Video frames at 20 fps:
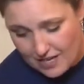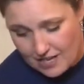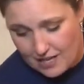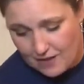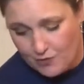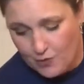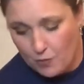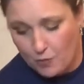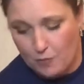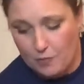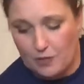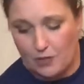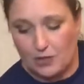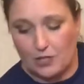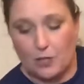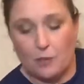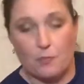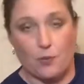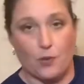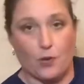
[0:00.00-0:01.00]
If you were building
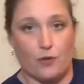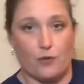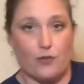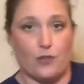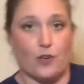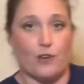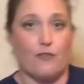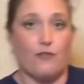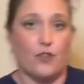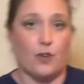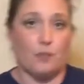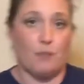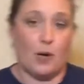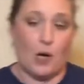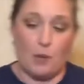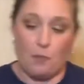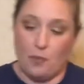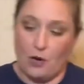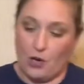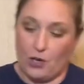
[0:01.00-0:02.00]
a board for a football
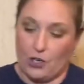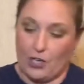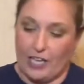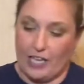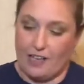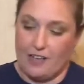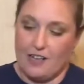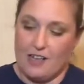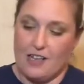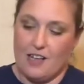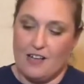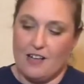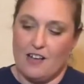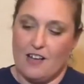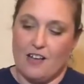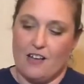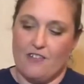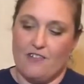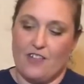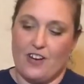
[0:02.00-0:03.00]
party,
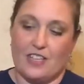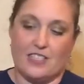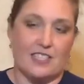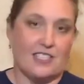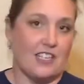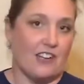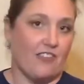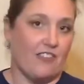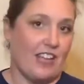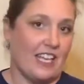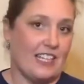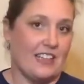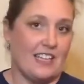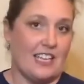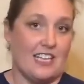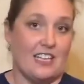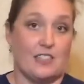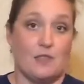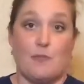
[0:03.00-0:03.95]
fun stuff like this.